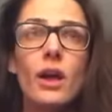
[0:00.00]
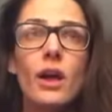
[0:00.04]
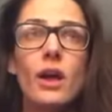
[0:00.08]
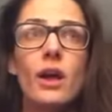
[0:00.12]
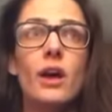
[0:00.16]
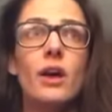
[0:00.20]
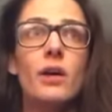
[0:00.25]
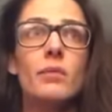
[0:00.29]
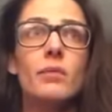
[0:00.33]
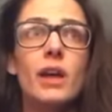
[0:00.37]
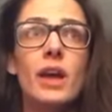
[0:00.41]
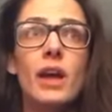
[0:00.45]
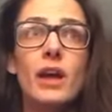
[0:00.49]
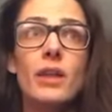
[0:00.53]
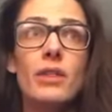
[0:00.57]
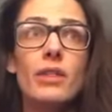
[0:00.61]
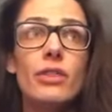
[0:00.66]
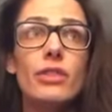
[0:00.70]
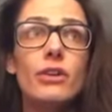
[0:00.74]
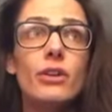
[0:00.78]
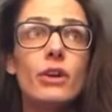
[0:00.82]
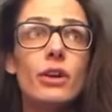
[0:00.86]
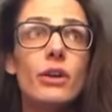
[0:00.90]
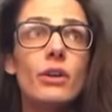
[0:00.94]

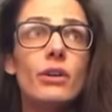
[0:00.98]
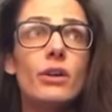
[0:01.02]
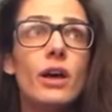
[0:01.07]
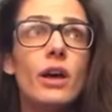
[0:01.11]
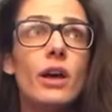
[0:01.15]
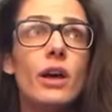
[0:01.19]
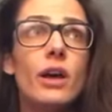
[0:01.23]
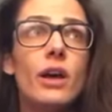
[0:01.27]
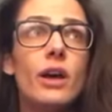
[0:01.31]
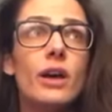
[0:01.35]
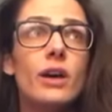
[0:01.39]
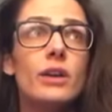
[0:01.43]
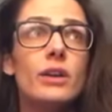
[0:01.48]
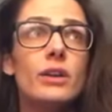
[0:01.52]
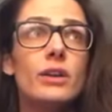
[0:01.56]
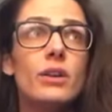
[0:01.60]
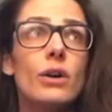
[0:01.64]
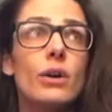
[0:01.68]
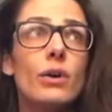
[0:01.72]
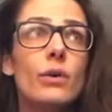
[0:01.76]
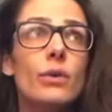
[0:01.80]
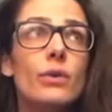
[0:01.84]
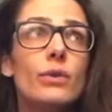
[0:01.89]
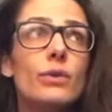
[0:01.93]
And third,
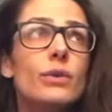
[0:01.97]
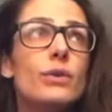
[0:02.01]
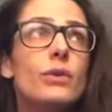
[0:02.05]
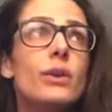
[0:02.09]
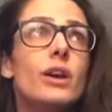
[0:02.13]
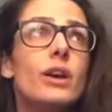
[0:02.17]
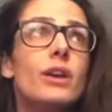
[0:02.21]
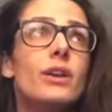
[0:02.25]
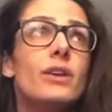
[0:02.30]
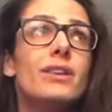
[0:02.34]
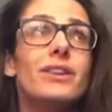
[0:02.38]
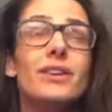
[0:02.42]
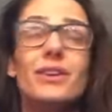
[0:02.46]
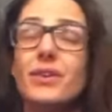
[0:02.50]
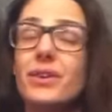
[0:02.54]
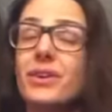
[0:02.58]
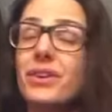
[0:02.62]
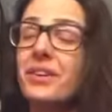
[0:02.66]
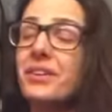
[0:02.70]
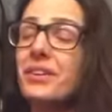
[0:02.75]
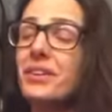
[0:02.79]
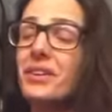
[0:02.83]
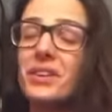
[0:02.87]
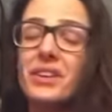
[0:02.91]
you
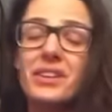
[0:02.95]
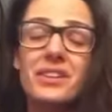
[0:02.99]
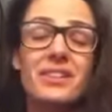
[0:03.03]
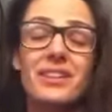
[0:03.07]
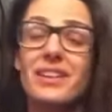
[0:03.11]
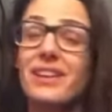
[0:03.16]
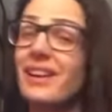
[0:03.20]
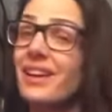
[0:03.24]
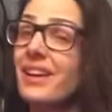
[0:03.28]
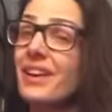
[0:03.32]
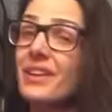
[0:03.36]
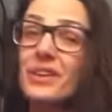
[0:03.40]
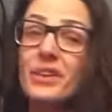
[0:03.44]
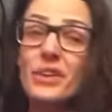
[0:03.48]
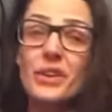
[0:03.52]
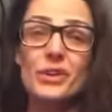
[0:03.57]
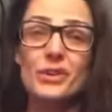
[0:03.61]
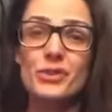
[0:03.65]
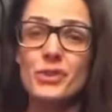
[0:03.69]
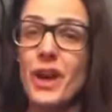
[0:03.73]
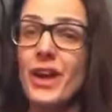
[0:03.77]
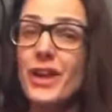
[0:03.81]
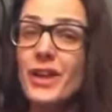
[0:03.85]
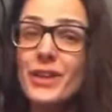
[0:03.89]

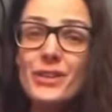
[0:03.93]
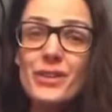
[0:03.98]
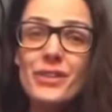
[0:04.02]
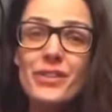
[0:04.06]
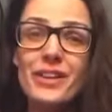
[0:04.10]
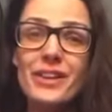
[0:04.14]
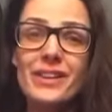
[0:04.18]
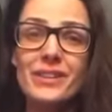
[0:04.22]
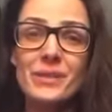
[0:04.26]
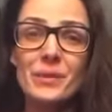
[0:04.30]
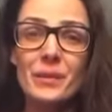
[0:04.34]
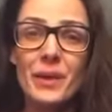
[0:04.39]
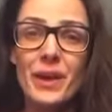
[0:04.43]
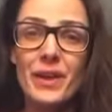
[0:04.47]
can try to do things the